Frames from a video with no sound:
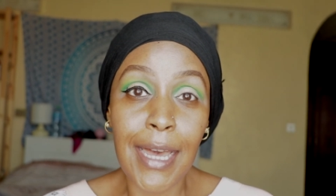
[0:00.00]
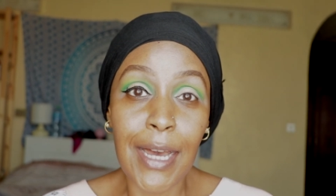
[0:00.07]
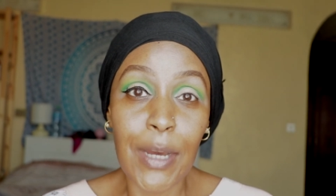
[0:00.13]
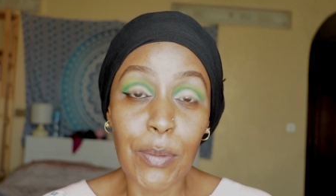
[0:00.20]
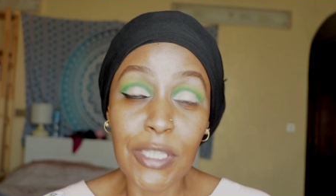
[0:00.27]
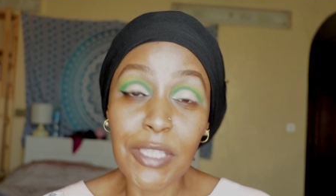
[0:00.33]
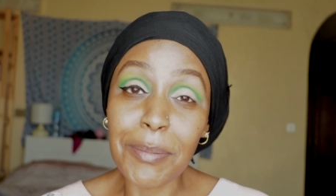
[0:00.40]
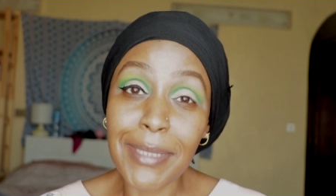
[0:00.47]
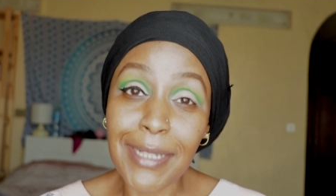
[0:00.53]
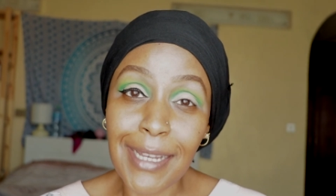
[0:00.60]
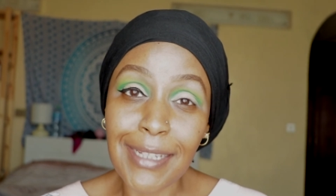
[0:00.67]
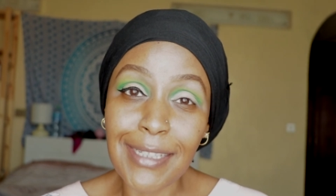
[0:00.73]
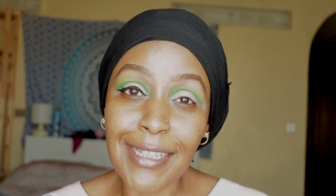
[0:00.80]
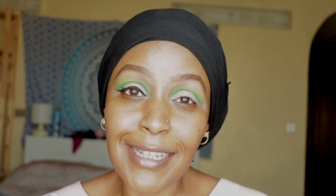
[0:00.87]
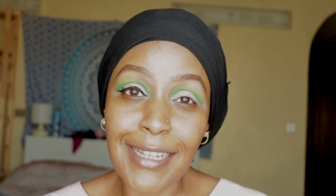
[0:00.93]
Wish me
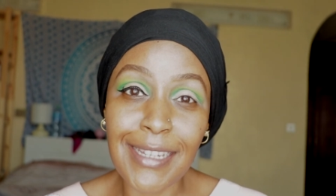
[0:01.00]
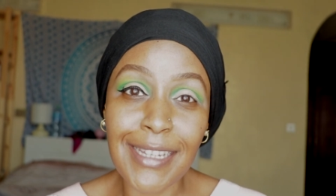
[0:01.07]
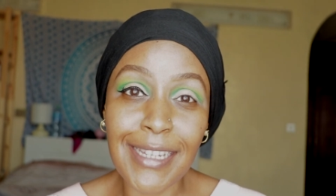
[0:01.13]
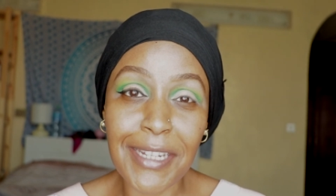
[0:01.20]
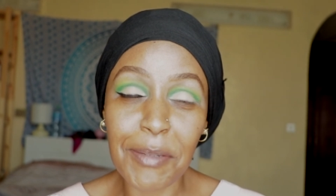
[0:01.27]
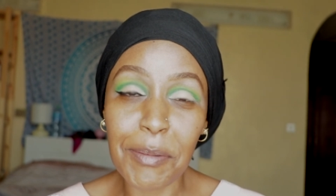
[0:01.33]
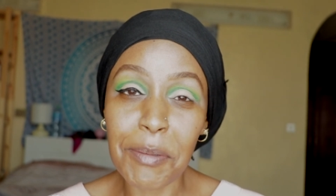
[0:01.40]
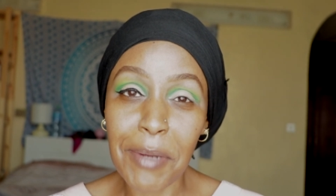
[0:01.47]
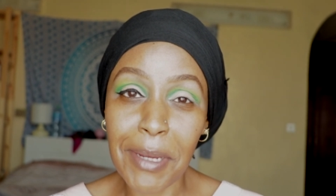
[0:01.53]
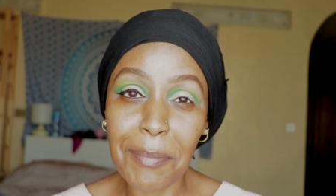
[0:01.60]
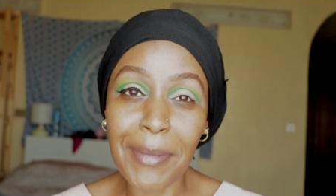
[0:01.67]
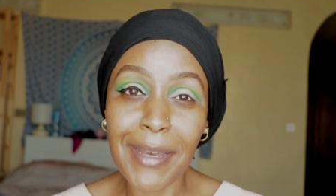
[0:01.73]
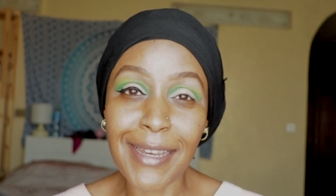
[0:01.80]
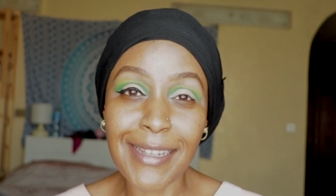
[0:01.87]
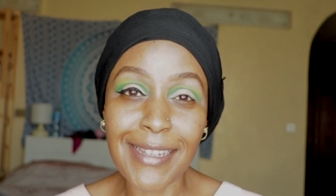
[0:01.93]
luck, and I'll be
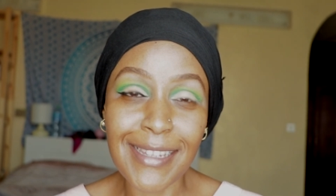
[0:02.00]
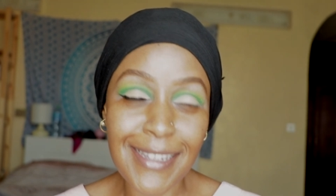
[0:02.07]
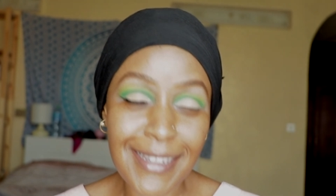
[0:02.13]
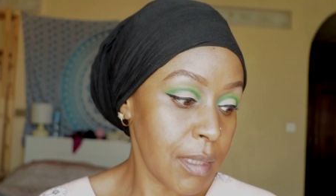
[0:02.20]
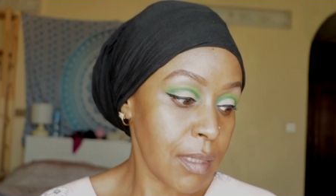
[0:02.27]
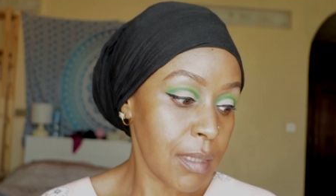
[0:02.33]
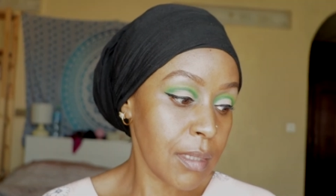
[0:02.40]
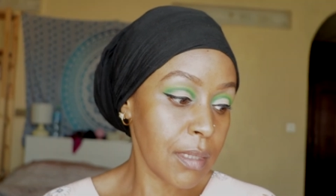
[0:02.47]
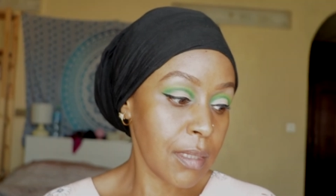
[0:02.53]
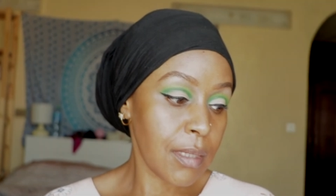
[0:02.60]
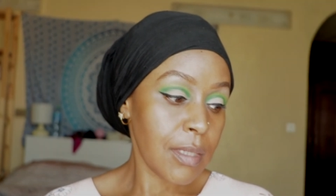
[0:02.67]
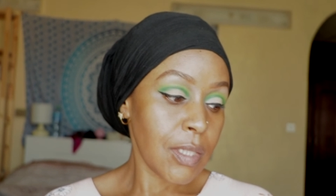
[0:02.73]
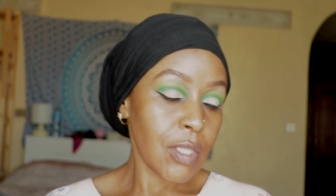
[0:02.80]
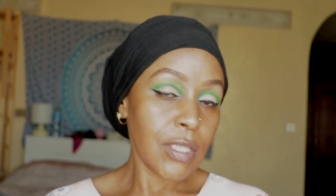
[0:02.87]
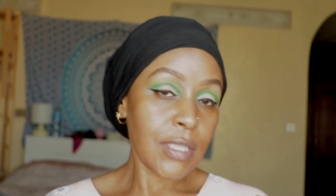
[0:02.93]
right back.
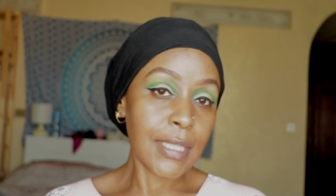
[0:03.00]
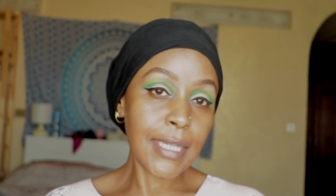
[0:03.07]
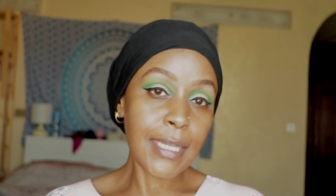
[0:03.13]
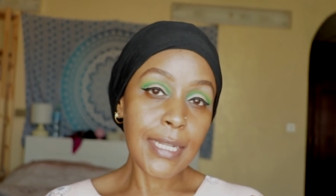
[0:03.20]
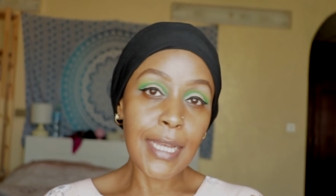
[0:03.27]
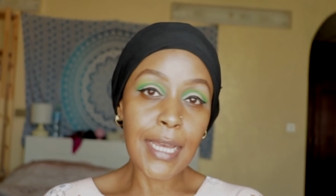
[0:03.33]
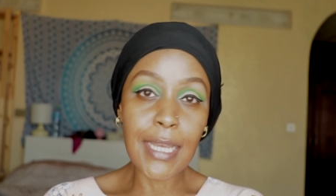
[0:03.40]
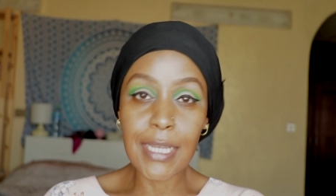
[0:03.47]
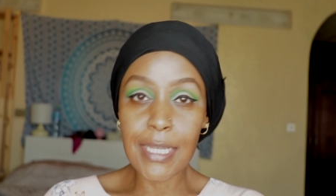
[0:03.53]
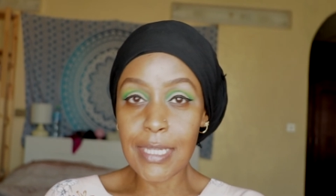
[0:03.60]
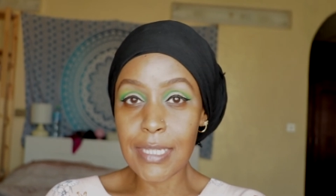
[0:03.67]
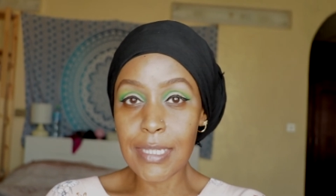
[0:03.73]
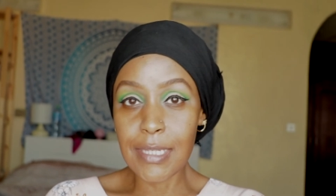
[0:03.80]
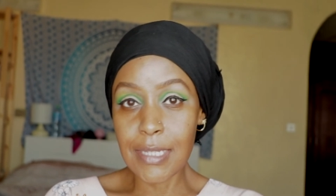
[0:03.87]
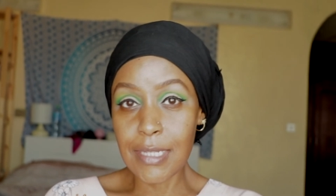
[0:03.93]
Second eye
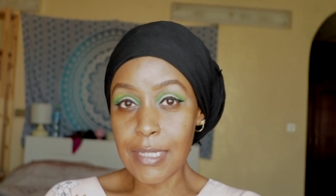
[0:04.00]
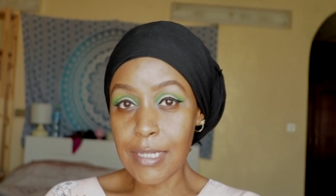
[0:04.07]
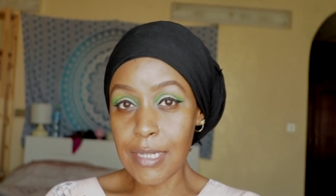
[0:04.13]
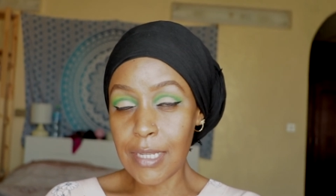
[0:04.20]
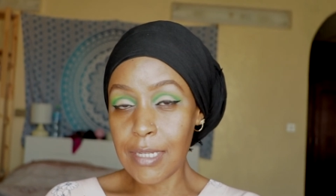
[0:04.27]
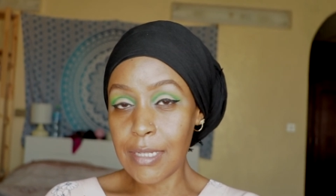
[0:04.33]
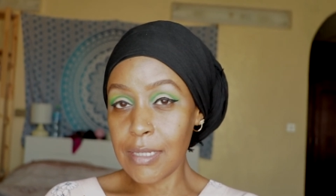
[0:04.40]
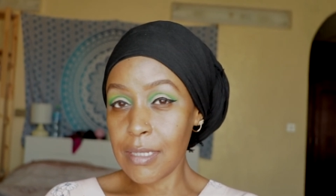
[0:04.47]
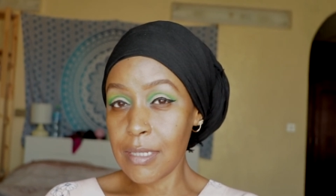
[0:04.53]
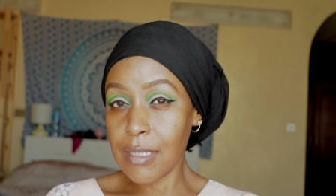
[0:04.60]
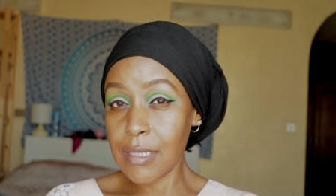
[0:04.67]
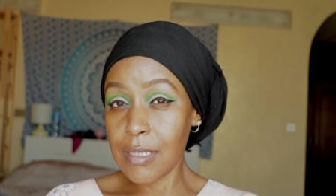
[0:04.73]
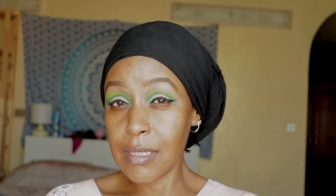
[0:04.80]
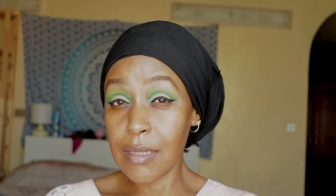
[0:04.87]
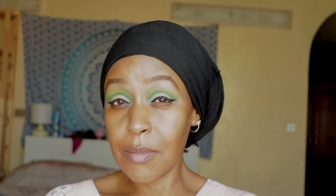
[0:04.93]
is done.
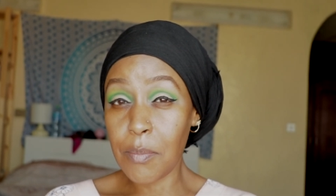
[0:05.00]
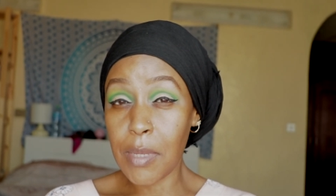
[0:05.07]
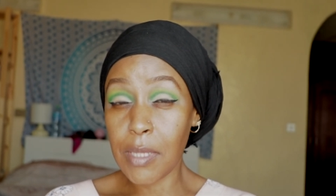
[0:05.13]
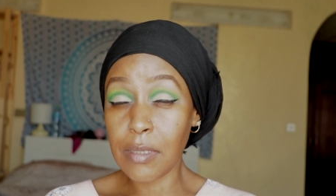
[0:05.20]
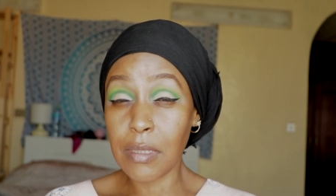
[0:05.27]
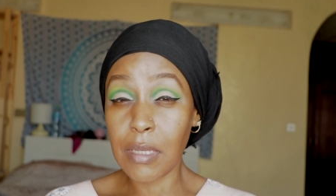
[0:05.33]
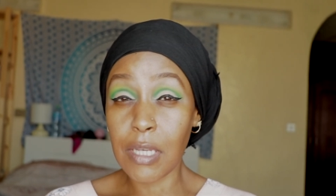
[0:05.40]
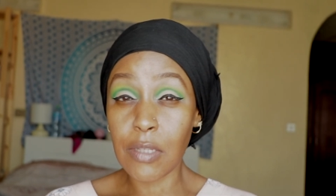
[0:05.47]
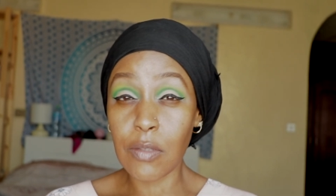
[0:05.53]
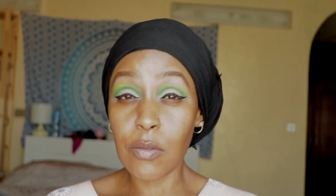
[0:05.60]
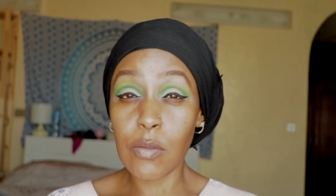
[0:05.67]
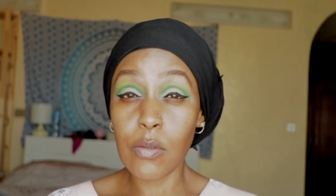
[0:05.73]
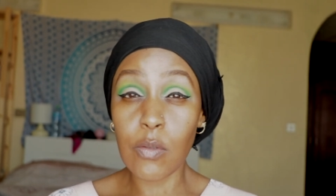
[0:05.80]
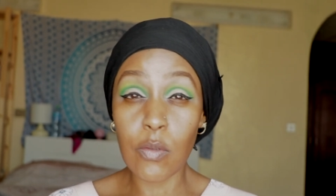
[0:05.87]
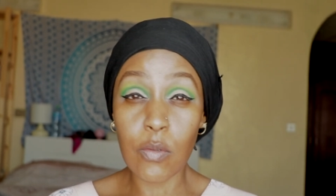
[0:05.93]
This is the best I
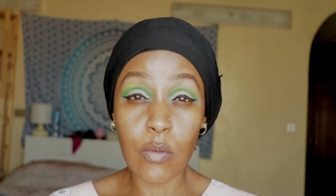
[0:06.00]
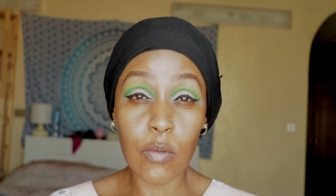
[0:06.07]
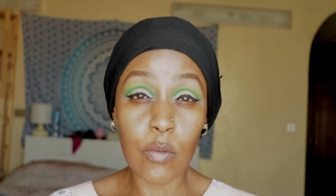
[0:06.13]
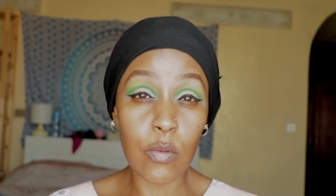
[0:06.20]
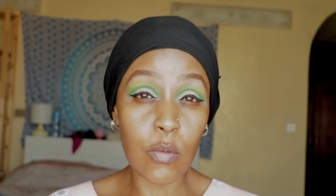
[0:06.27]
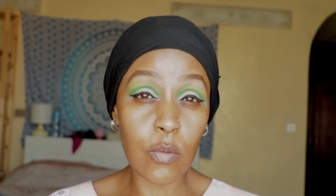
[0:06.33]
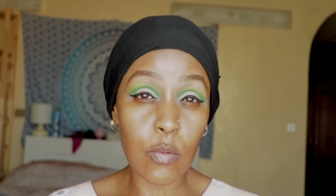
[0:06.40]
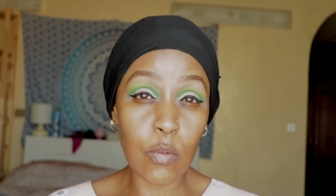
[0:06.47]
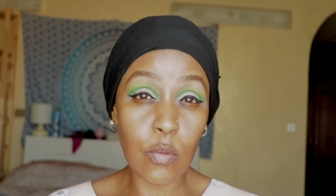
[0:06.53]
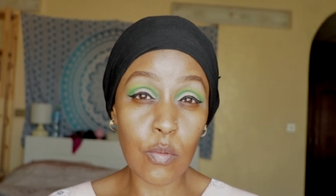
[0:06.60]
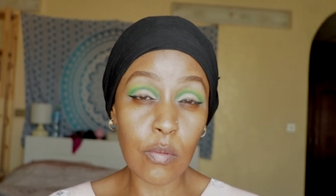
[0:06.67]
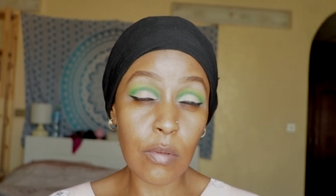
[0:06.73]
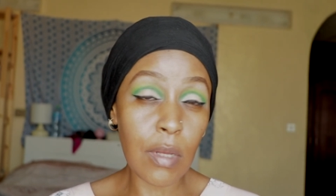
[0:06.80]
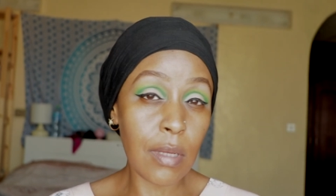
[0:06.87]
could do.